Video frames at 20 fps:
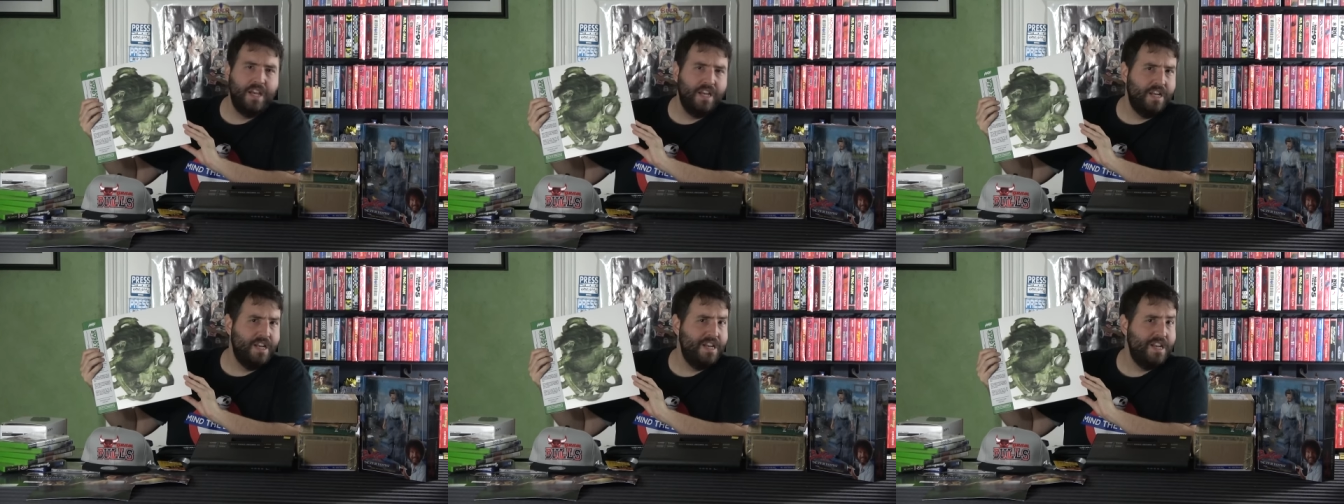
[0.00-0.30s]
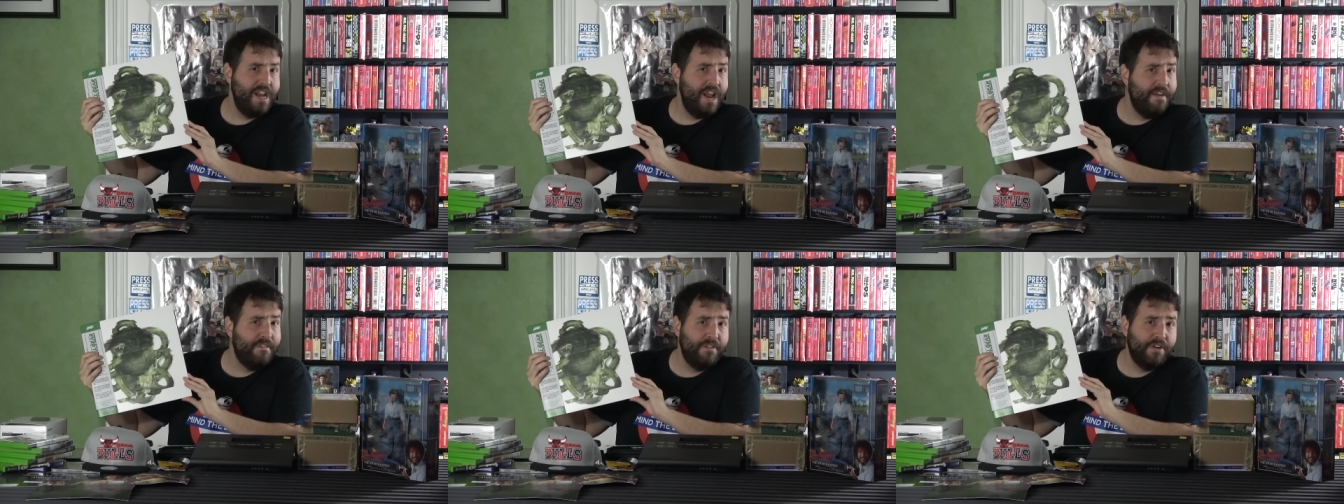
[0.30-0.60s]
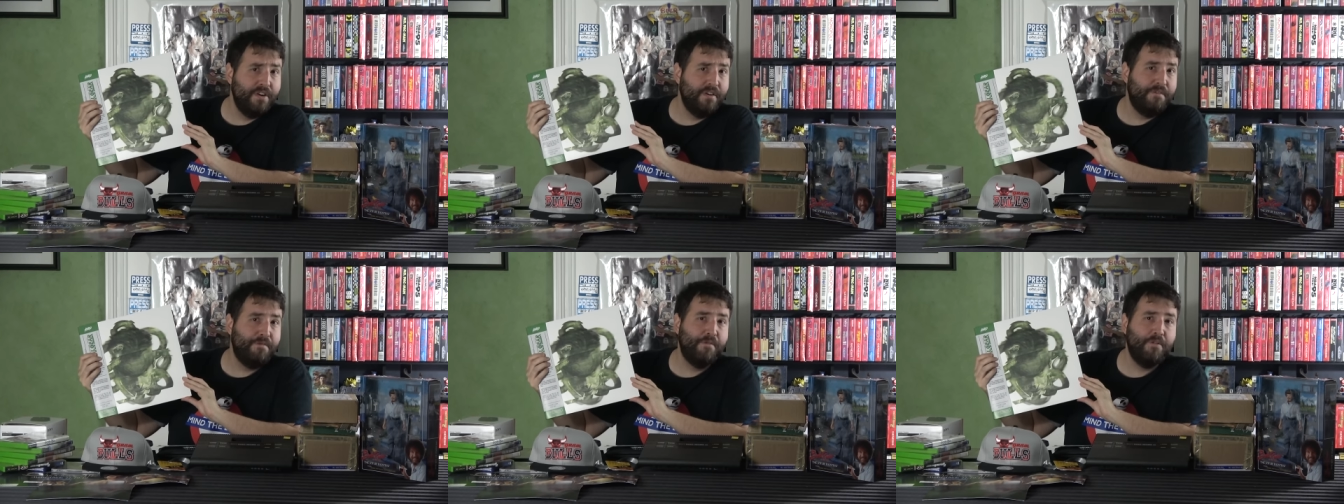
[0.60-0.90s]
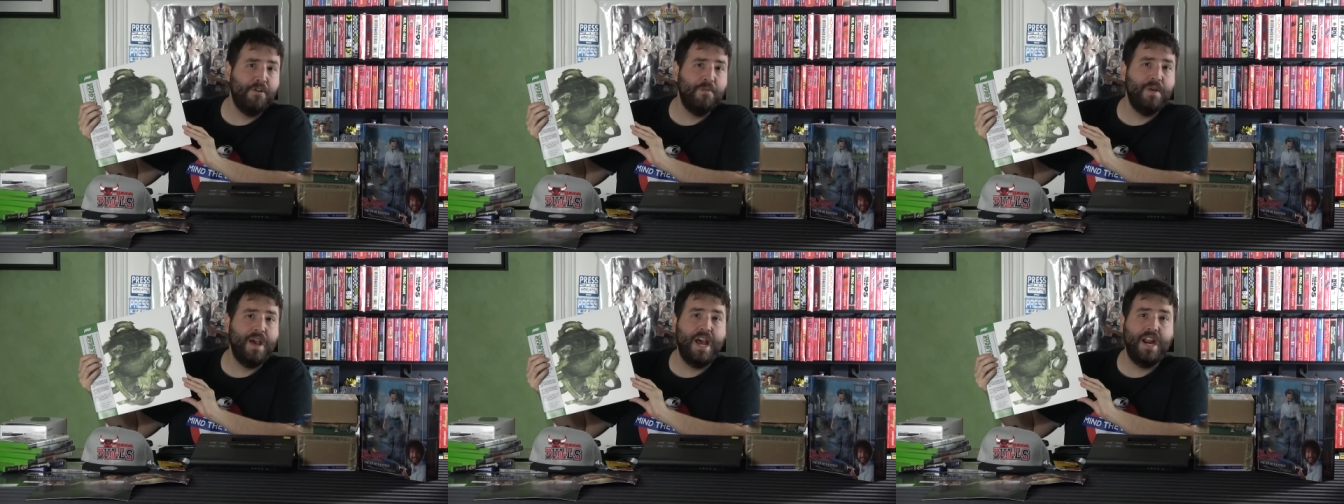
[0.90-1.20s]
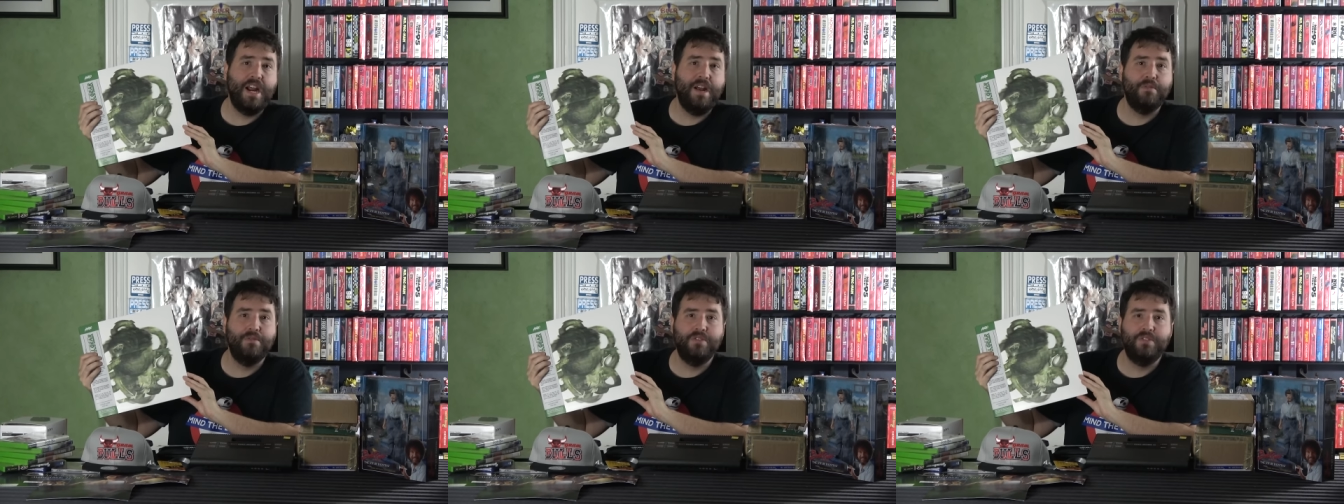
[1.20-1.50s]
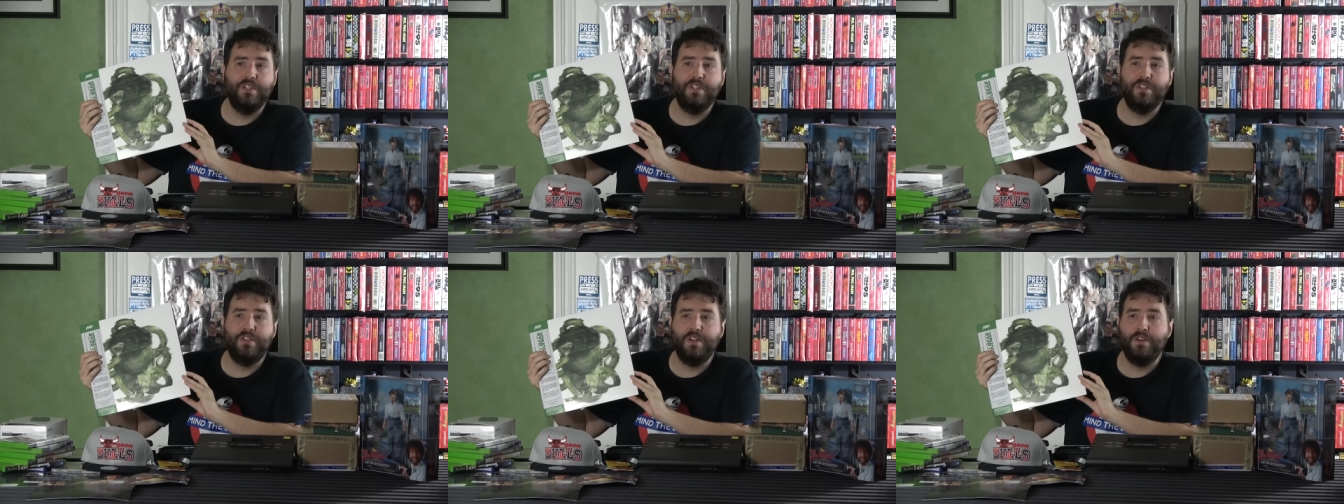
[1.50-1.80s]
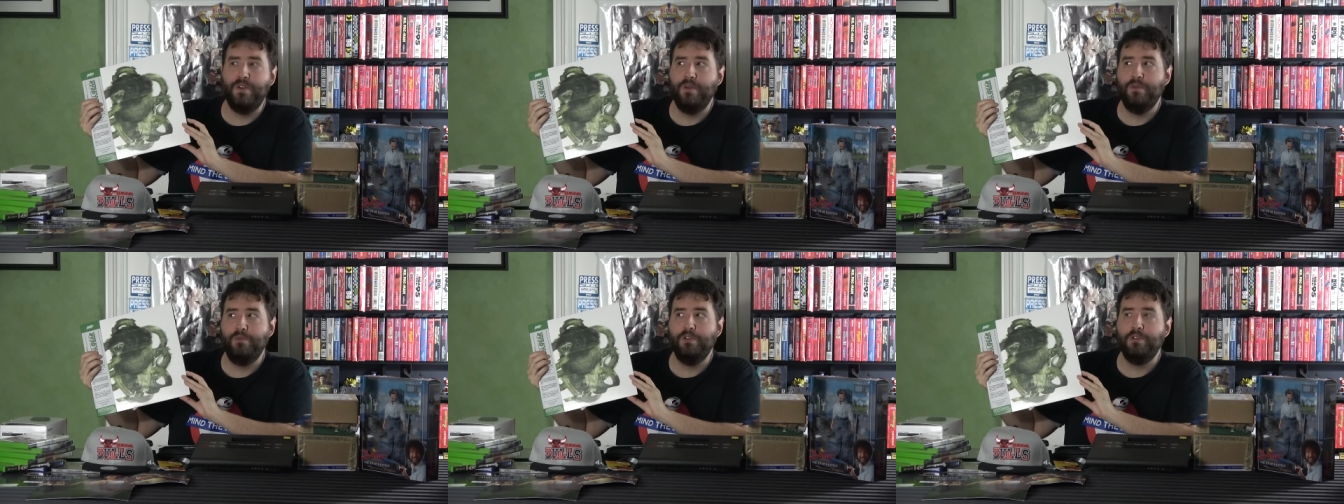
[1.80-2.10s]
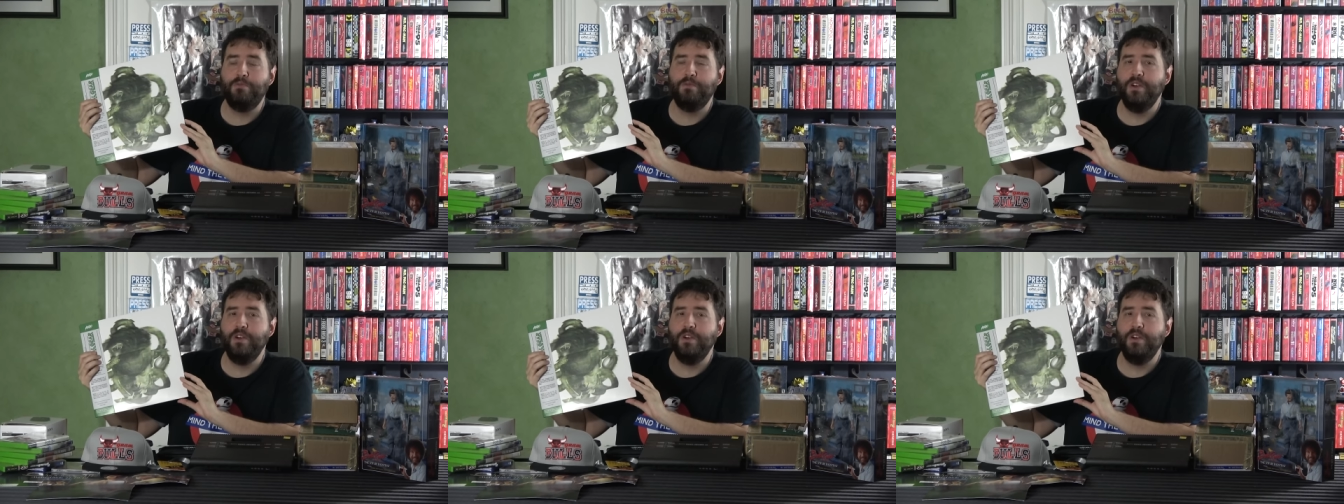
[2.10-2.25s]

never a format i was into it was